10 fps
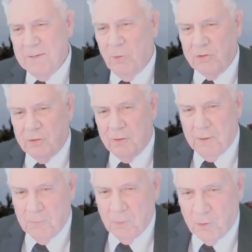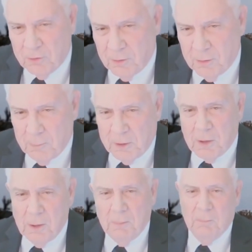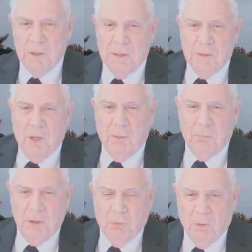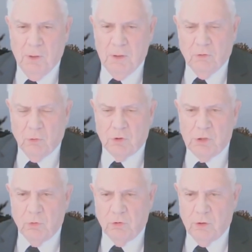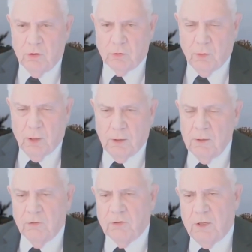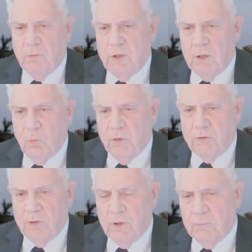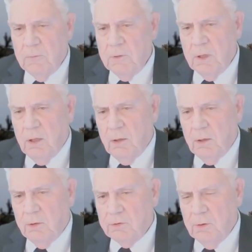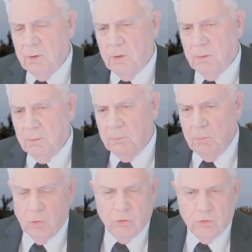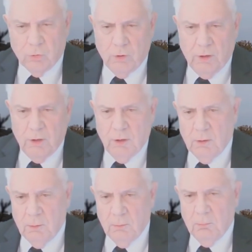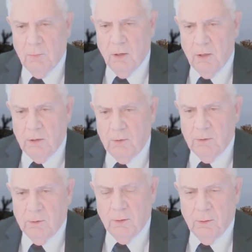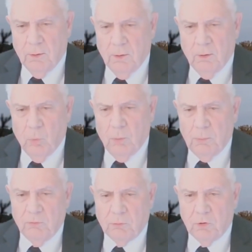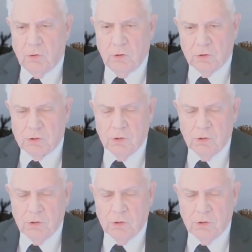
wasn't going to wasn't going to become my people. So she was an Israelite. Same thing with uh, uh, uh, Moses when he uh, married a woman from Cush